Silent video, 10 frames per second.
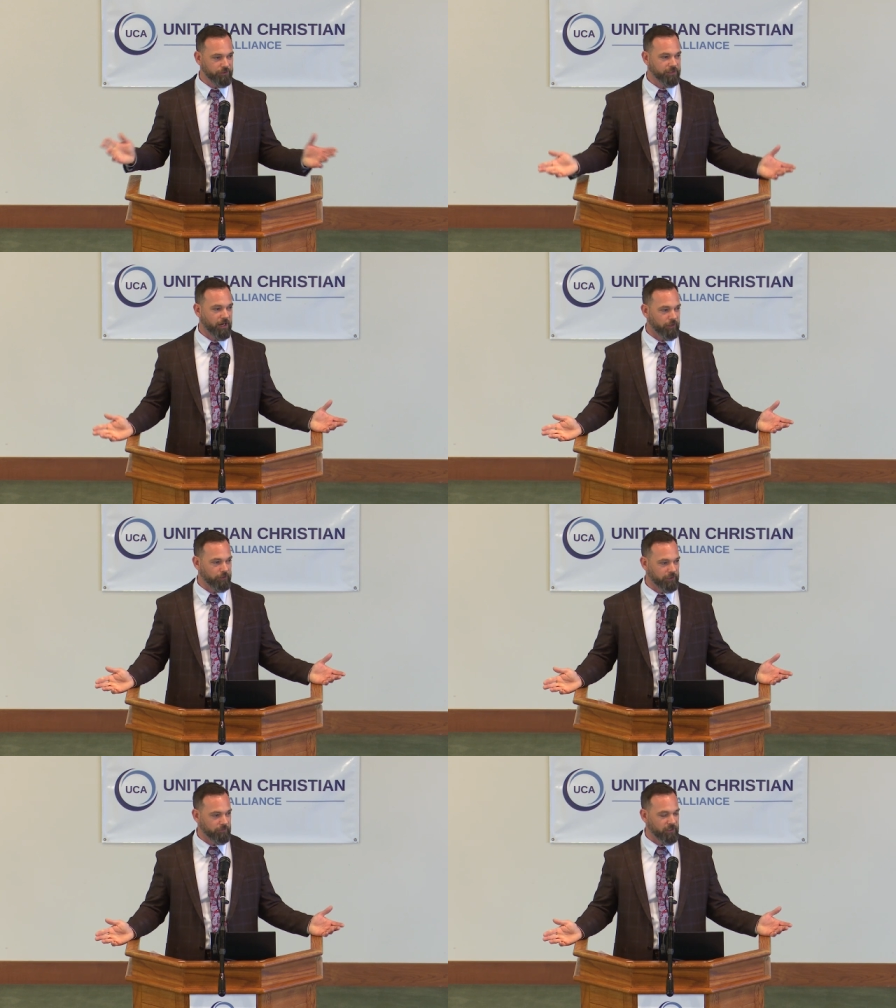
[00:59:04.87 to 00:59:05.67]

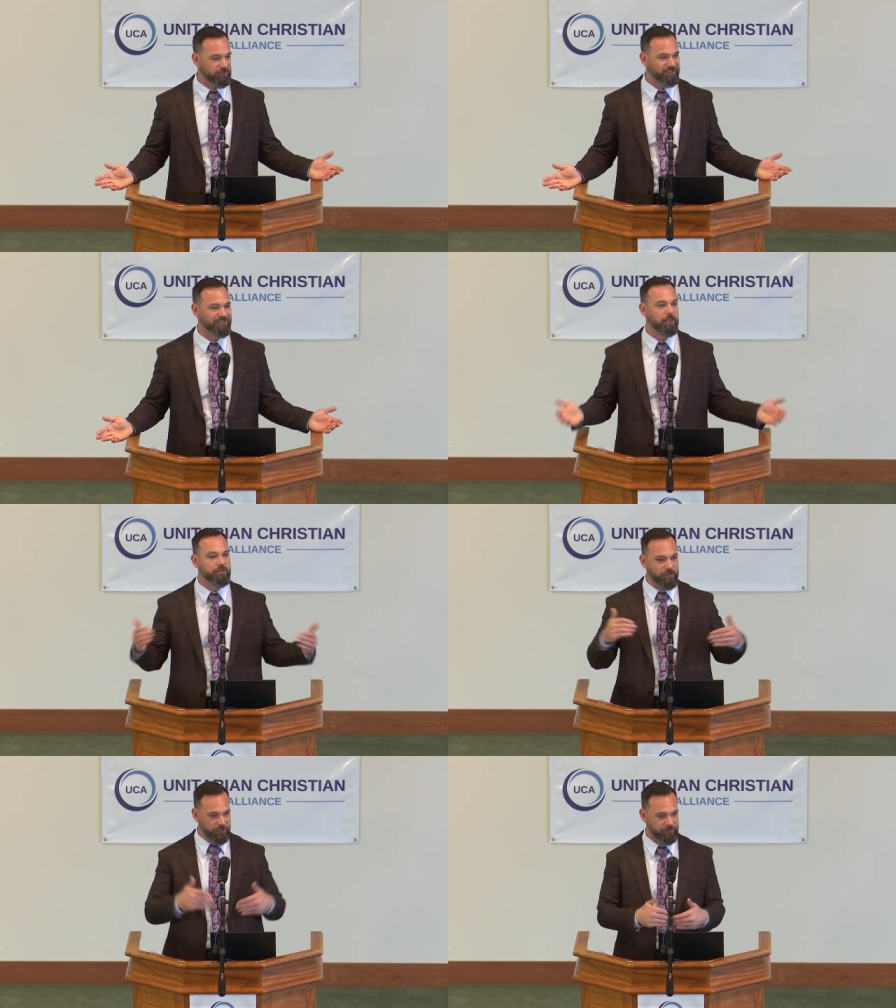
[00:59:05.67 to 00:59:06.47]
scholarship done
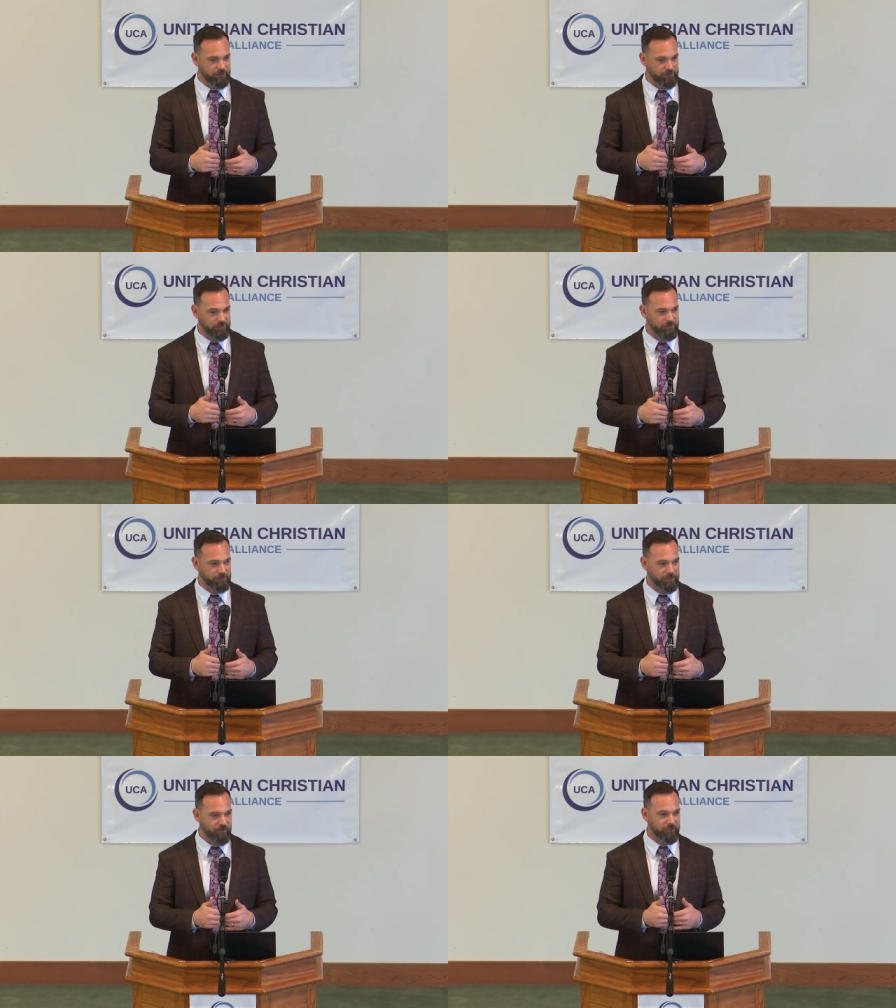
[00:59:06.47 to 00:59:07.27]
since
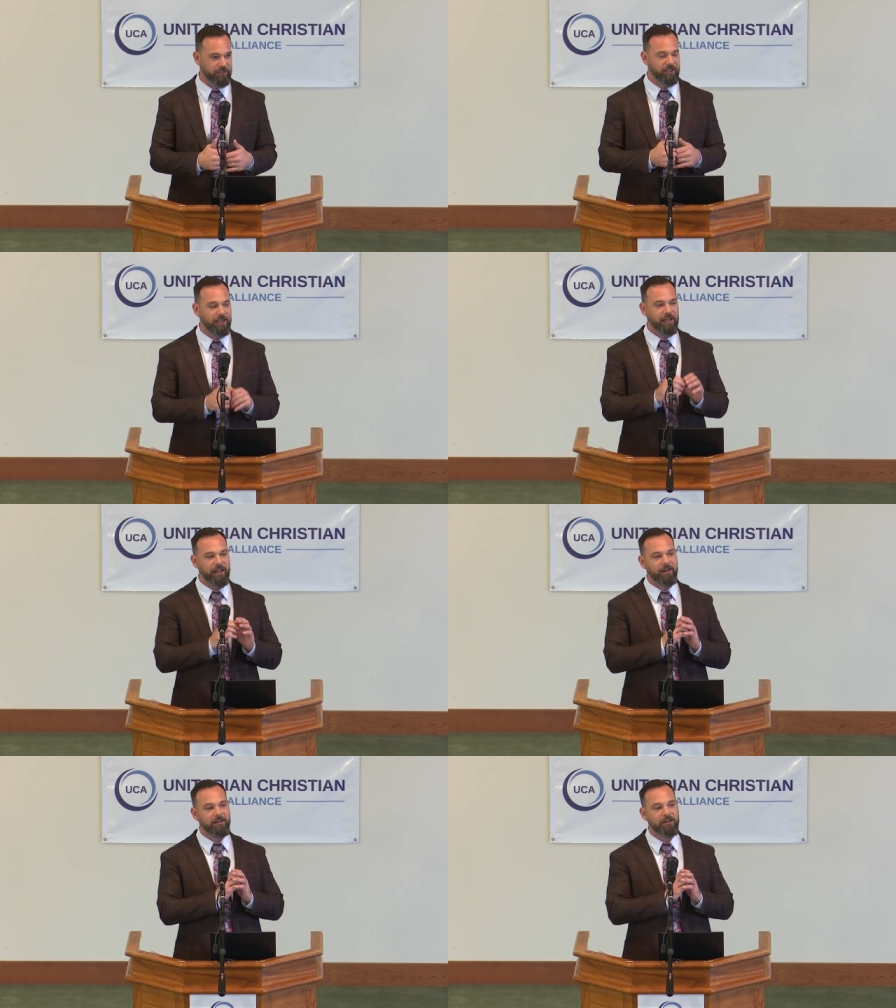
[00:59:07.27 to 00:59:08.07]
1967,
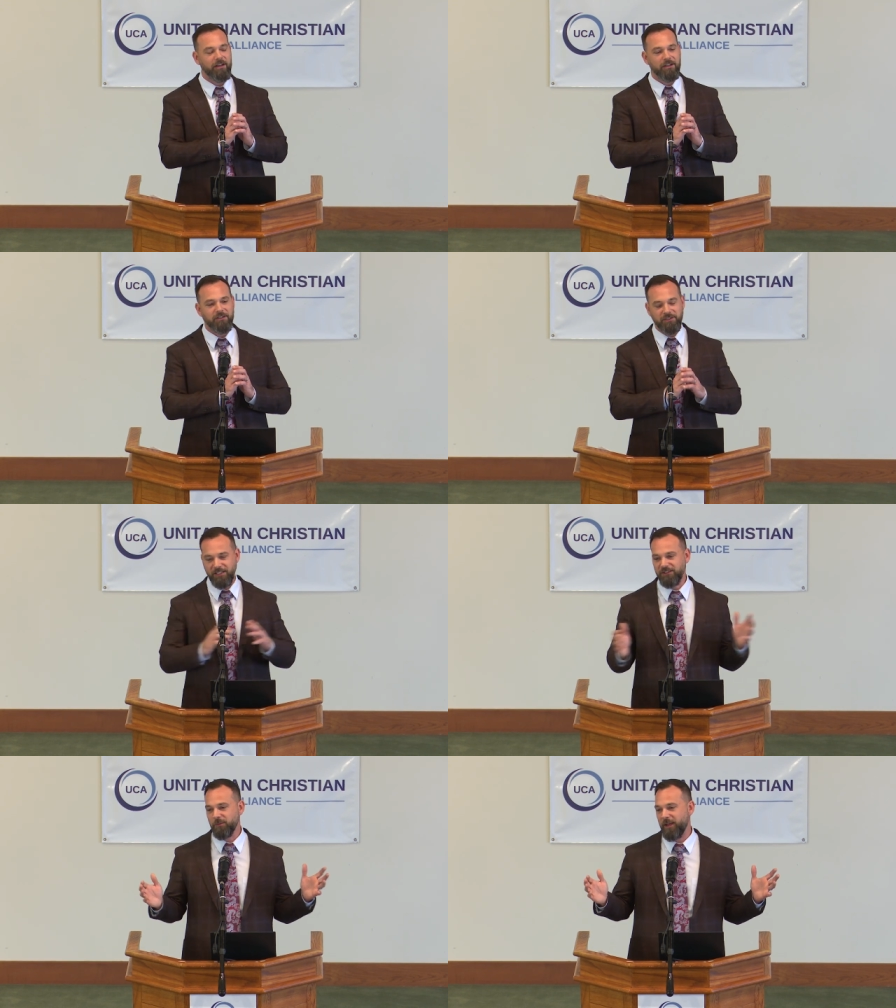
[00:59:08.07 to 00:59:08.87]
and it
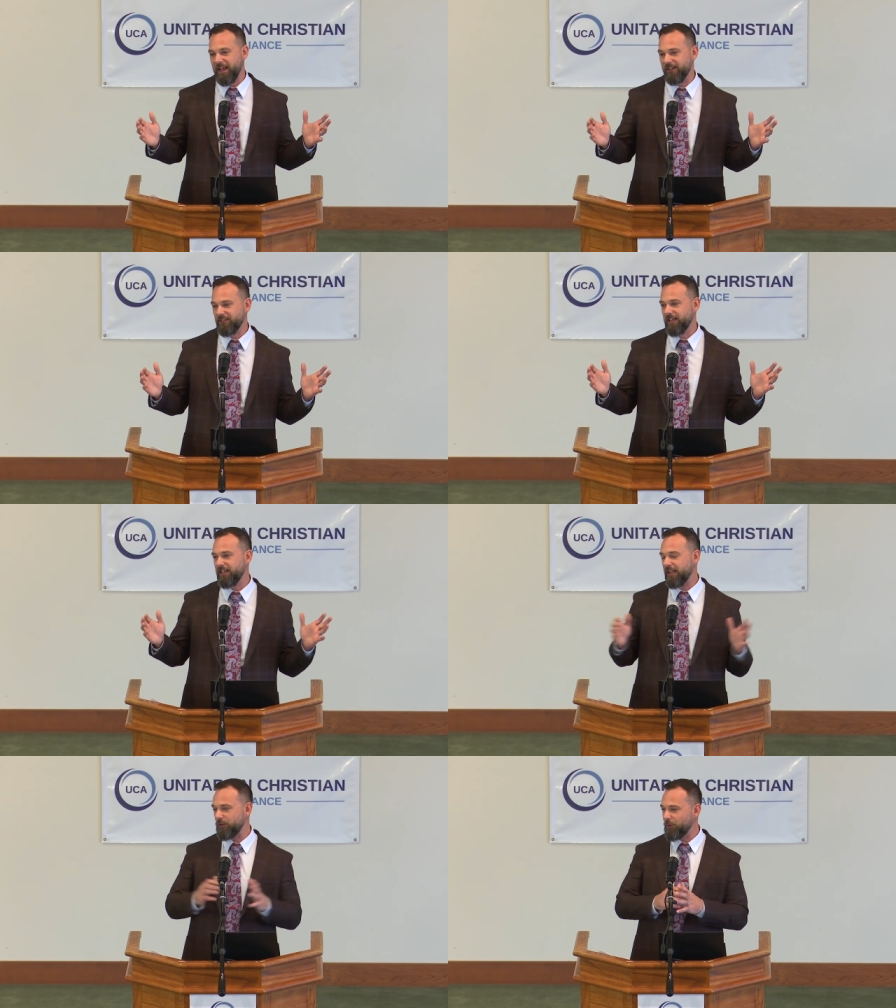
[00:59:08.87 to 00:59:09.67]

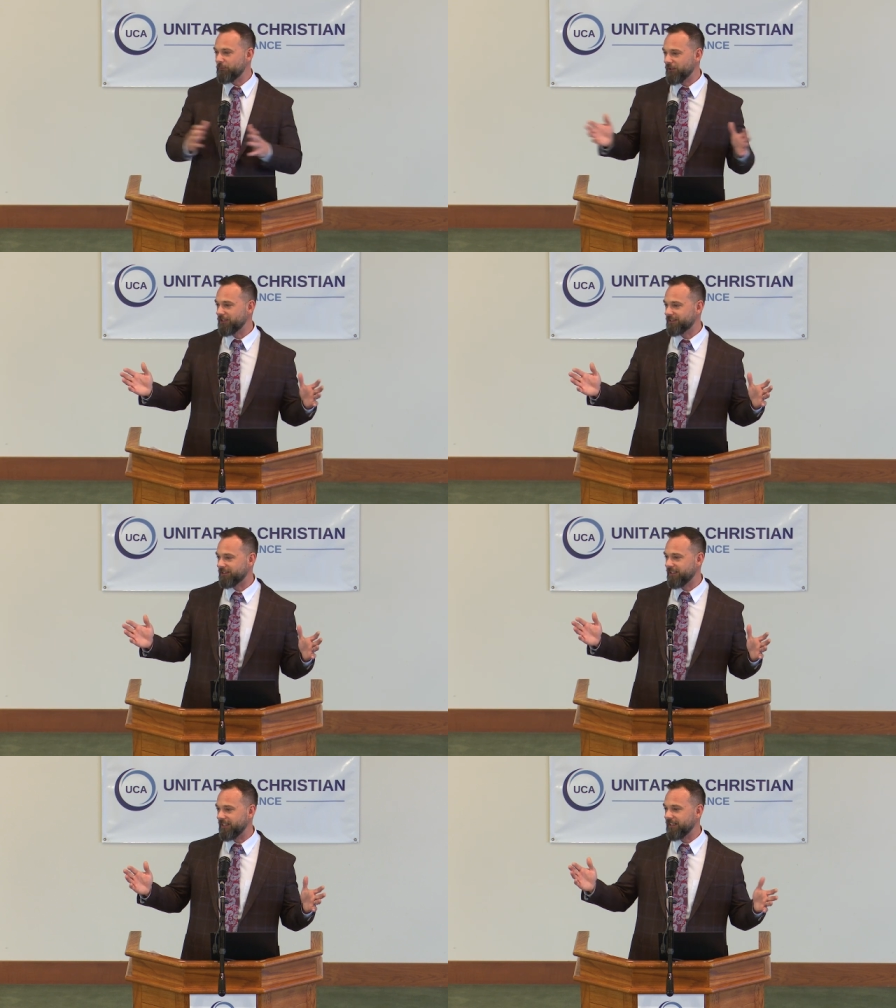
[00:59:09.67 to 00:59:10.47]
systematically and
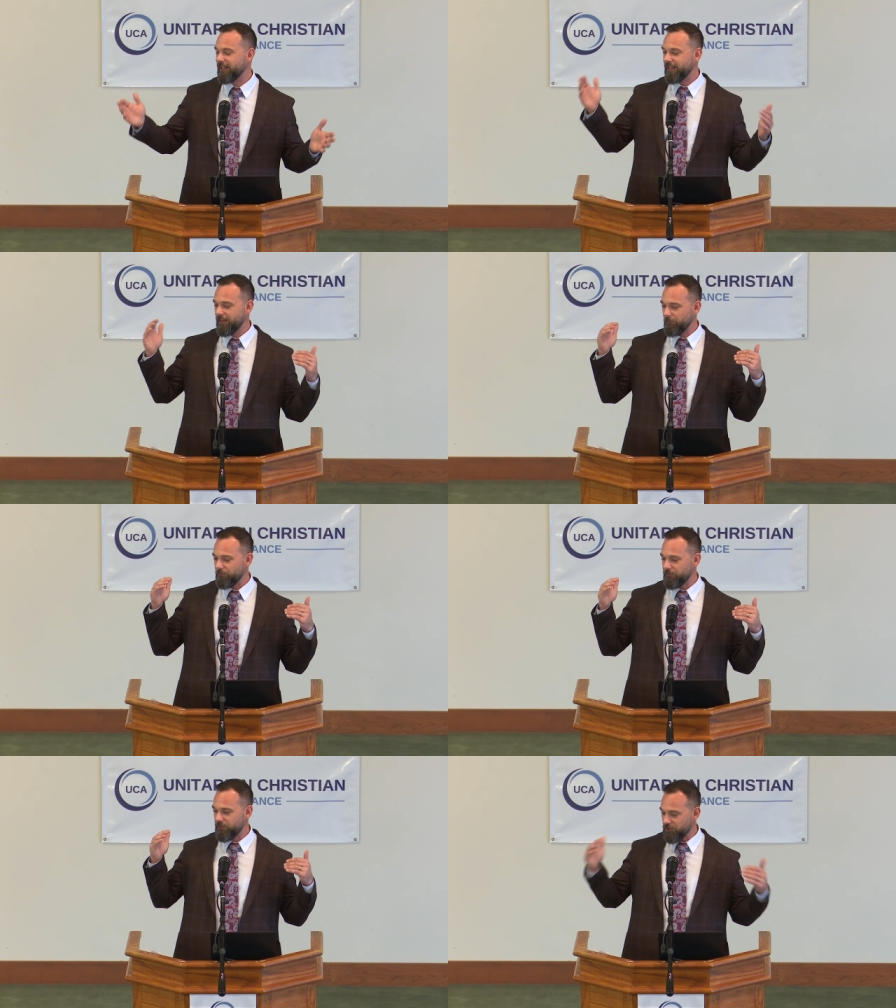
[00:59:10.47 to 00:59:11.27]
universally
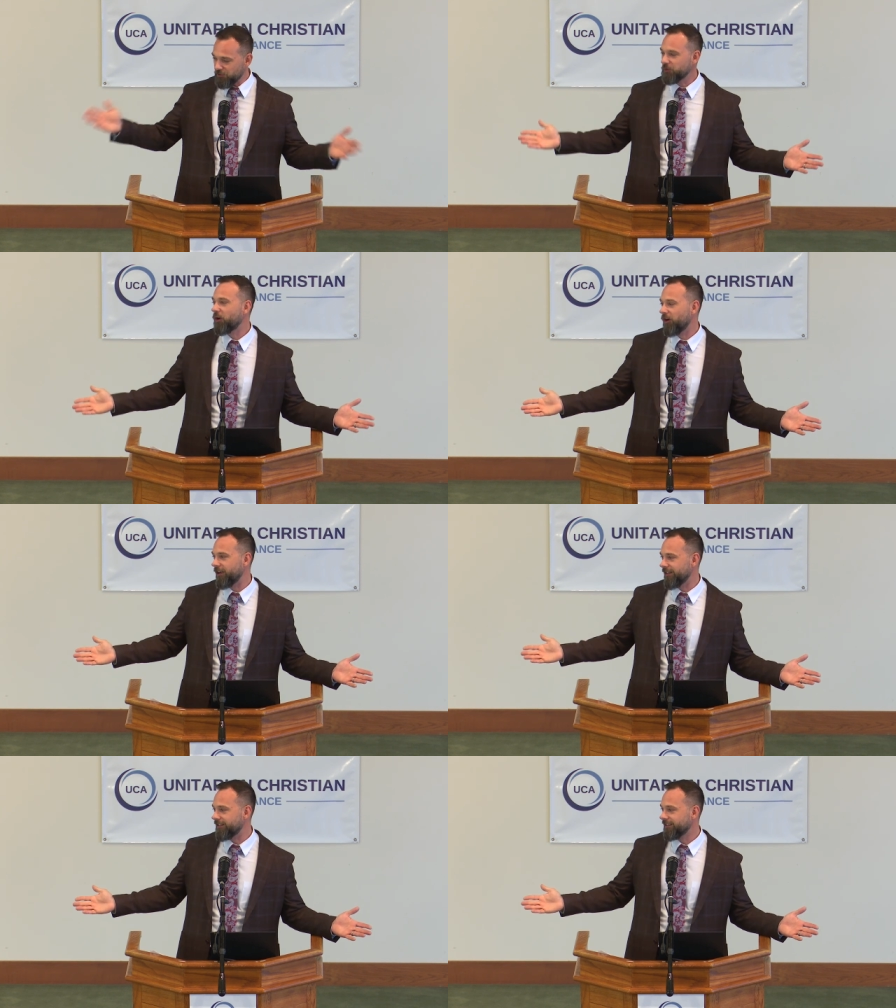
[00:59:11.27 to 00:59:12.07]

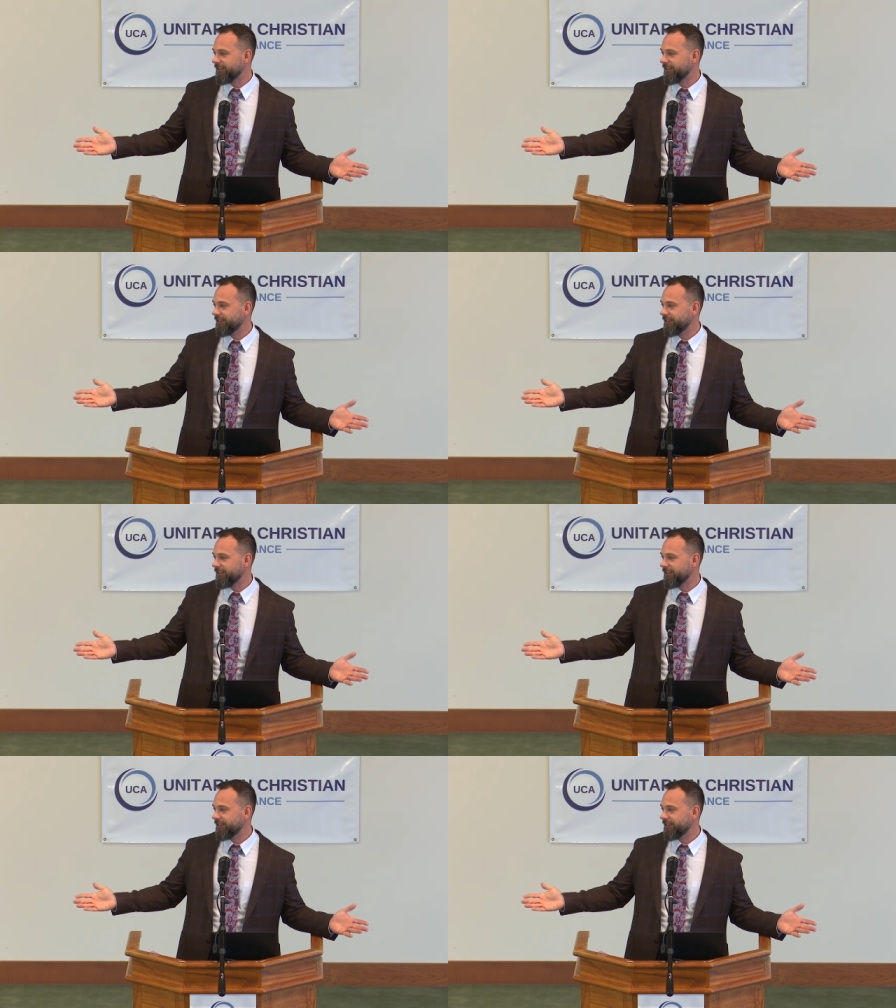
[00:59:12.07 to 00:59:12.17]
destroyed